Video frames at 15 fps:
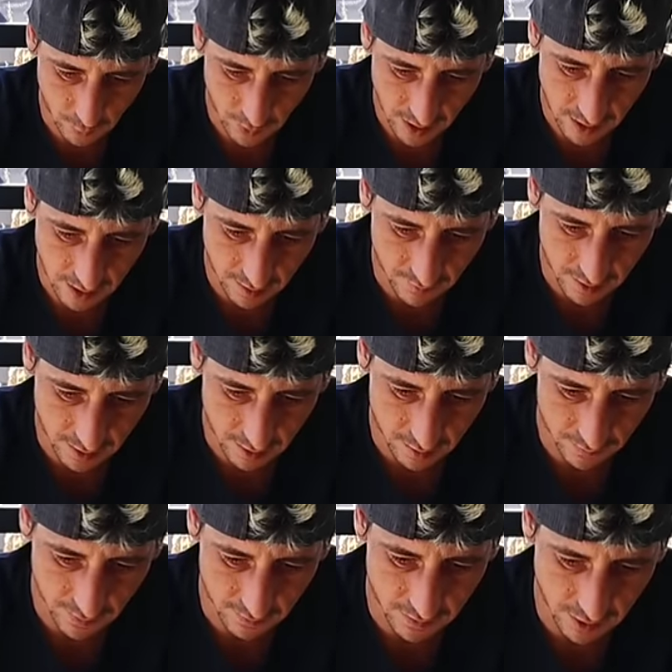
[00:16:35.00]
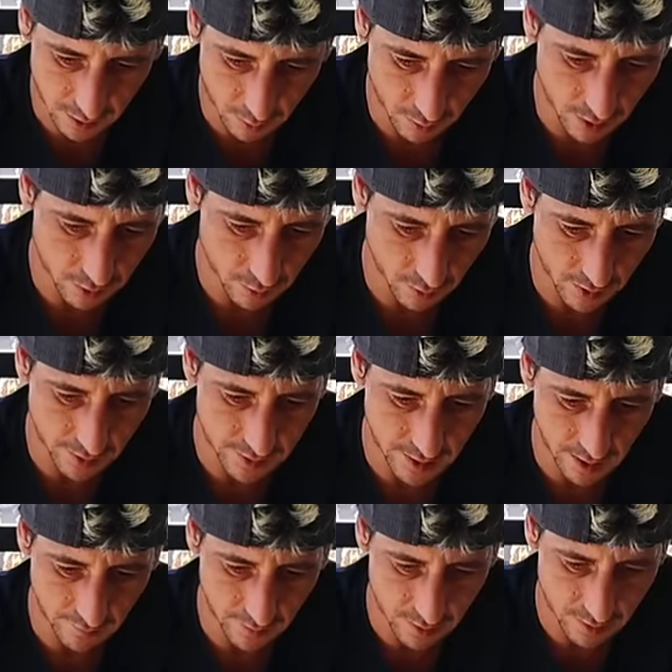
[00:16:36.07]
We didn't have any at uh, 53 or
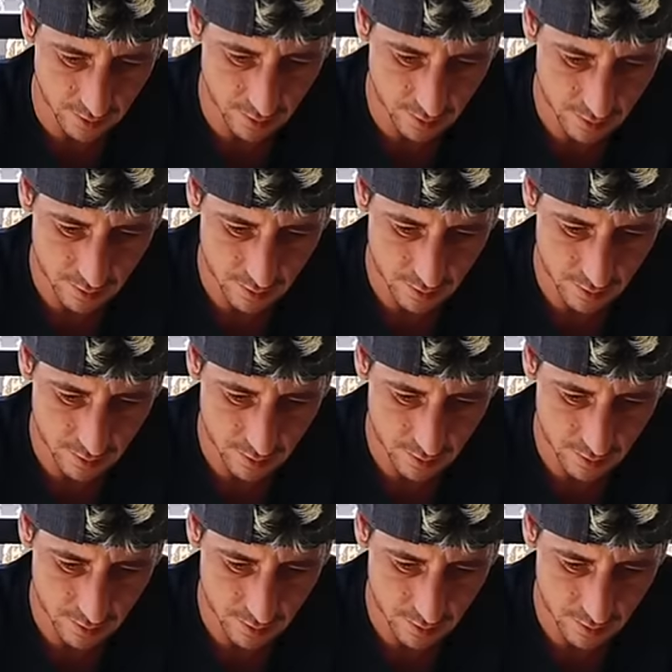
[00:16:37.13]
27.